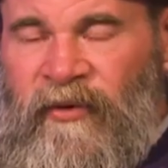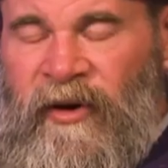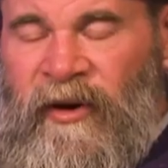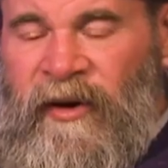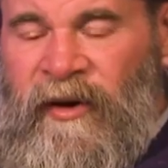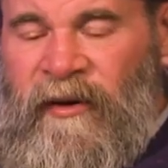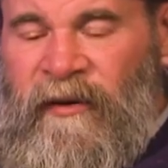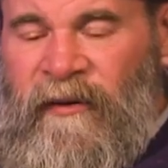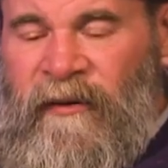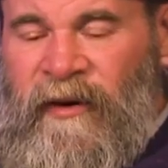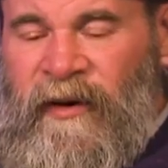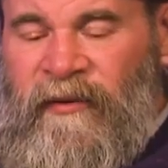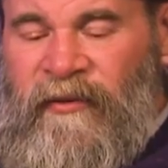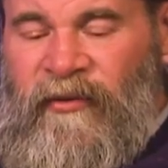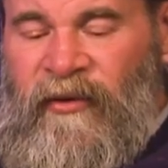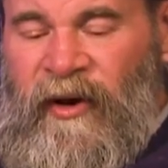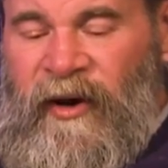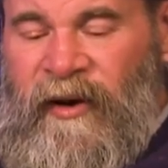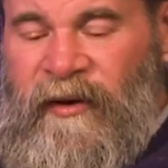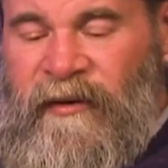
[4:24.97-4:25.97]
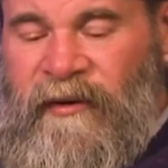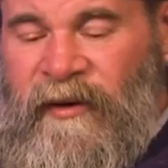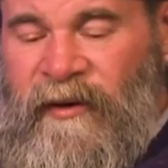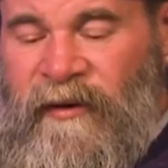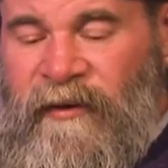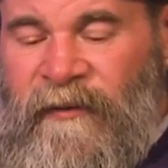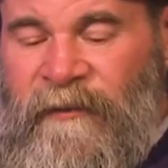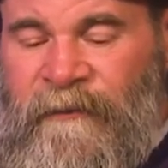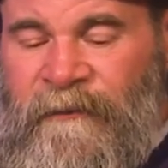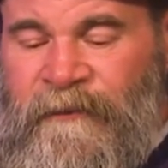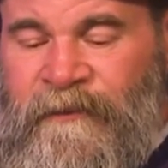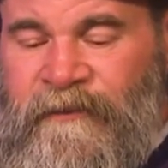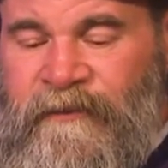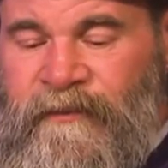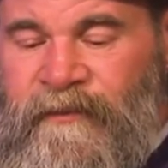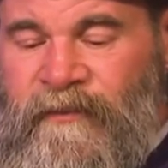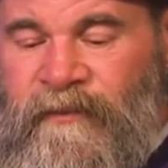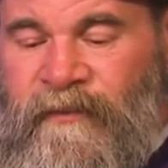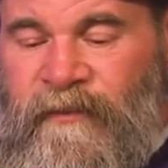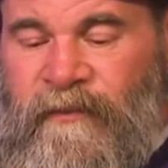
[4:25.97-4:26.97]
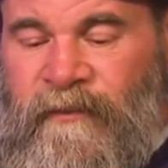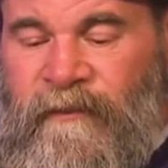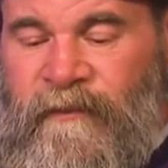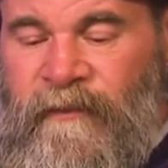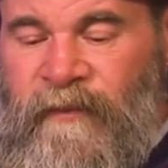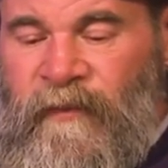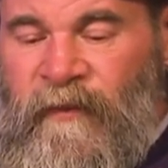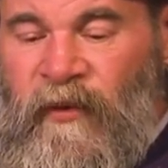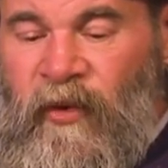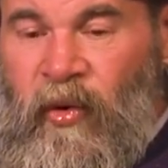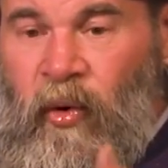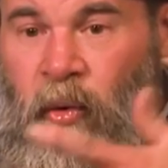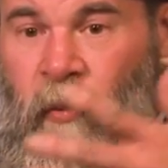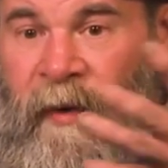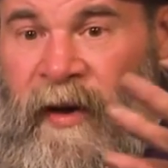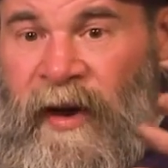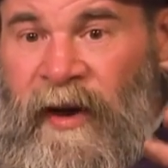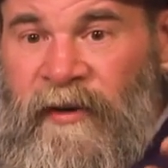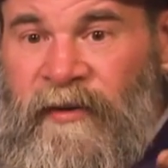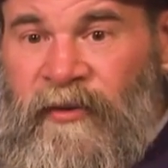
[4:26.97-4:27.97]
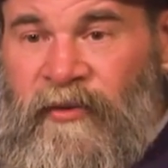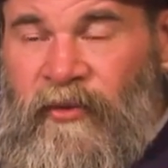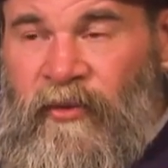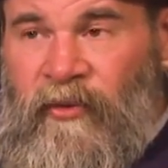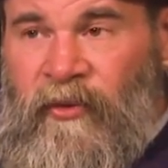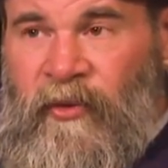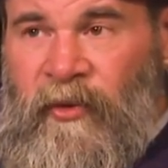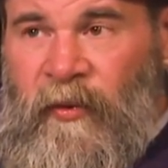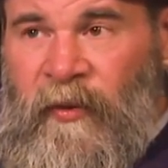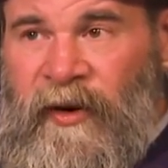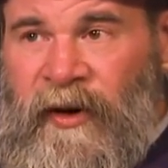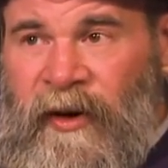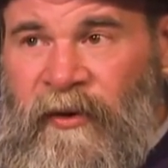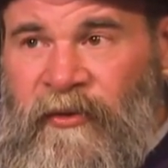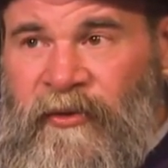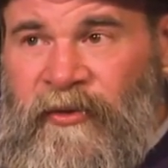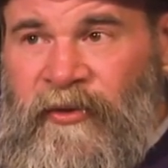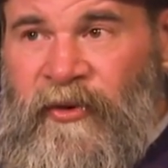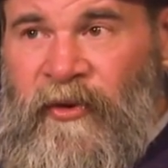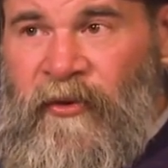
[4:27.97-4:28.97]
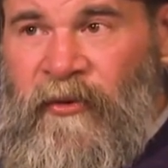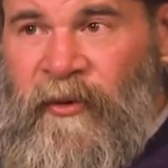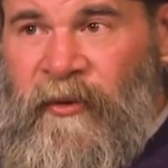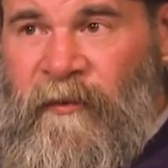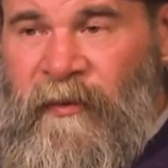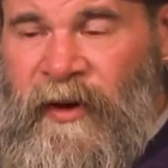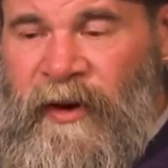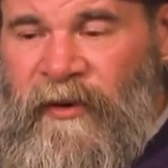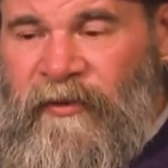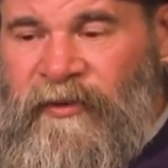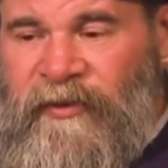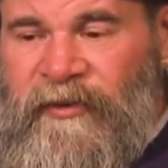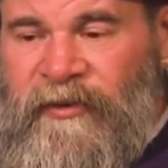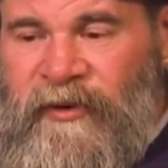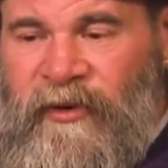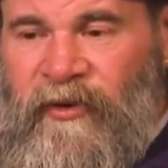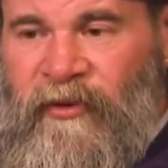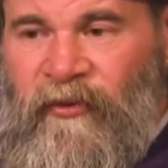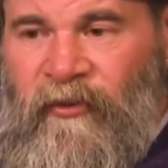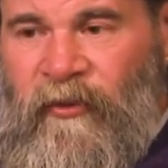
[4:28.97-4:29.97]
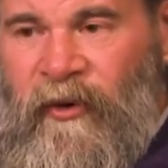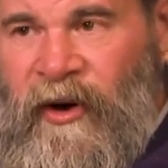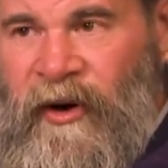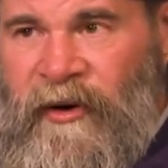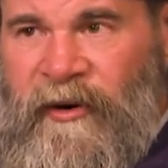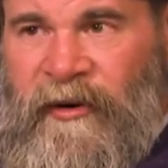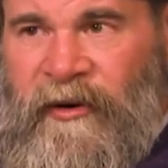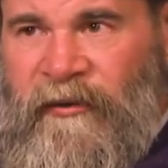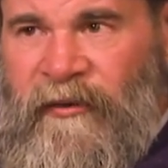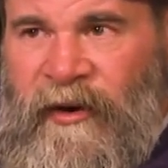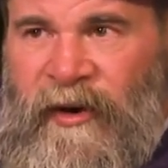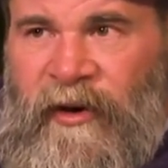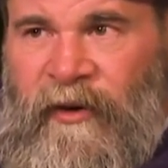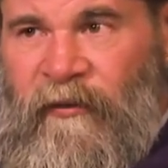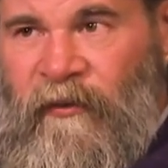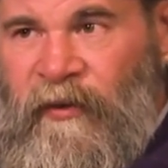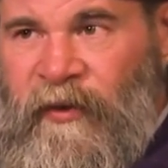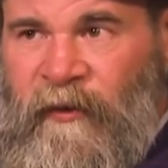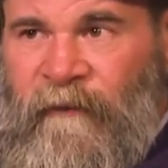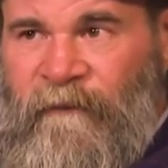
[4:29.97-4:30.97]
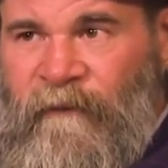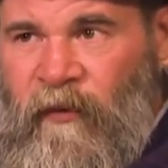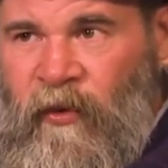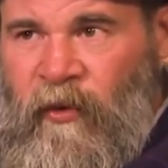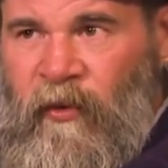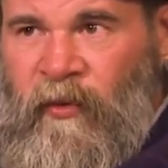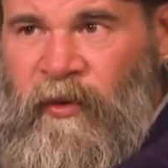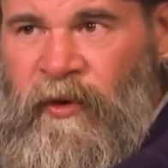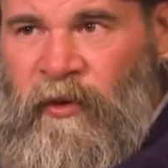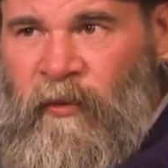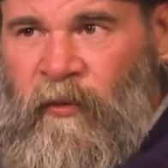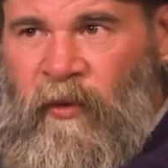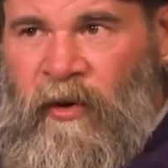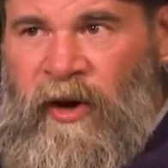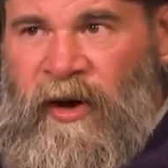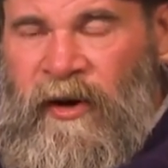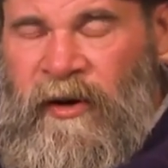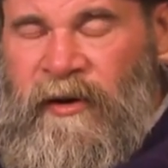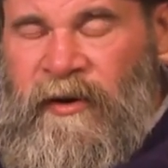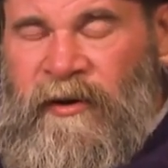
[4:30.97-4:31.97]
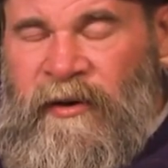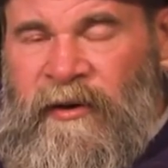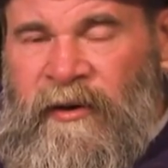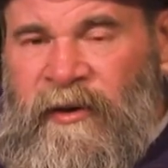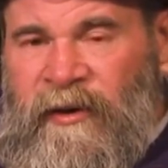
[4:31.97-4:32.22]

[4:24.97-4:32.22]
year, I tried to go back to doing what I was doing, but I was still walking around with the four wheel walker.